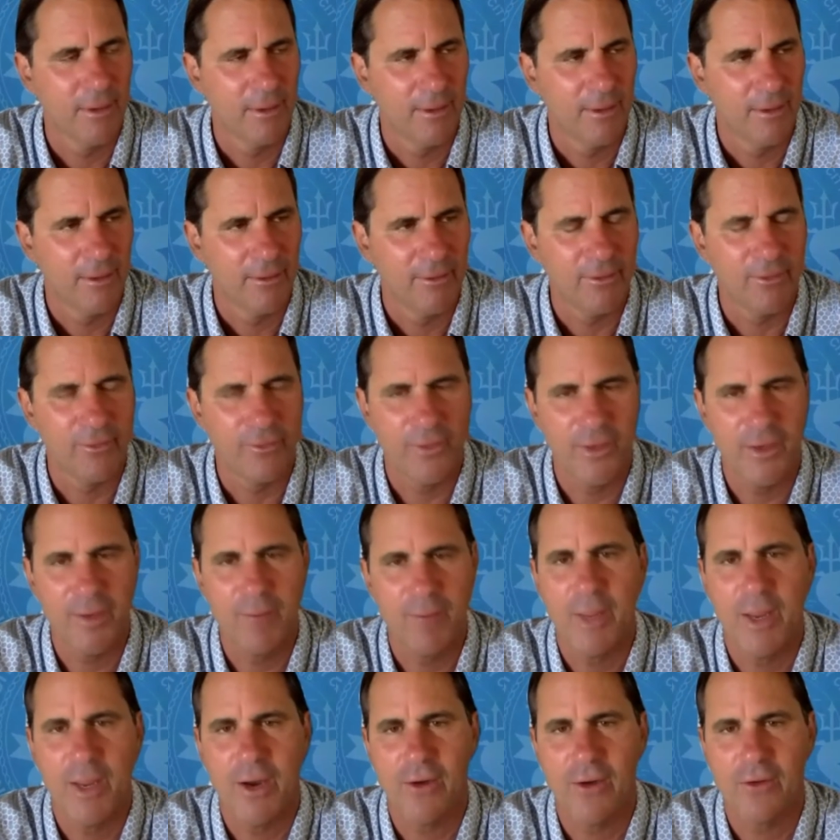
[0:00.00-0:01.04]
the then
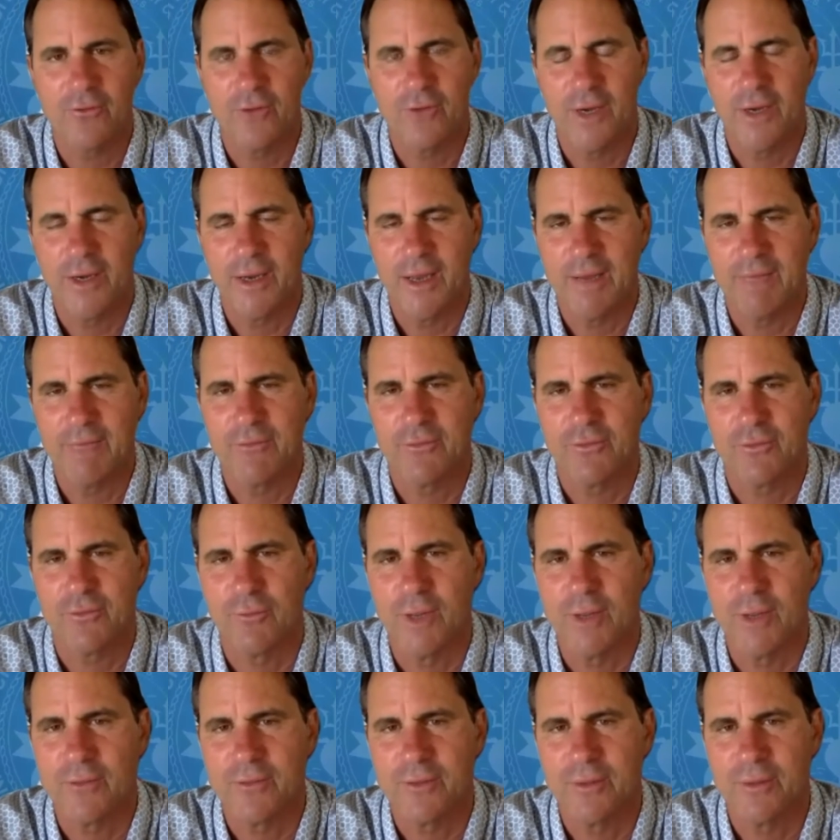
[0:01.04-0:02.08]
mayor tried to have us
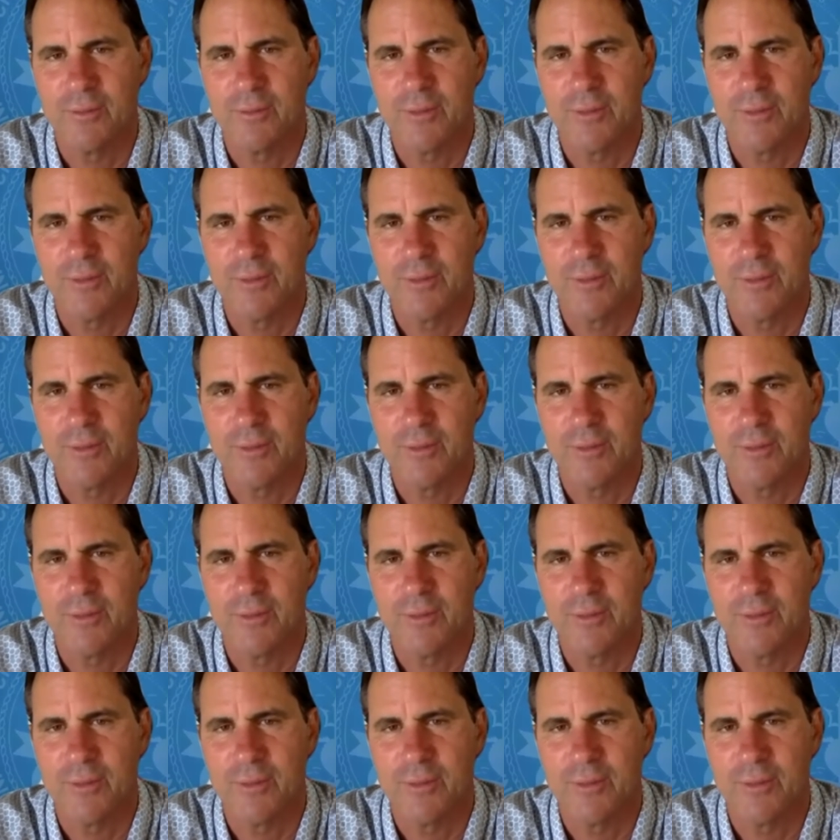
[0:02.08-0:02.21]
arrested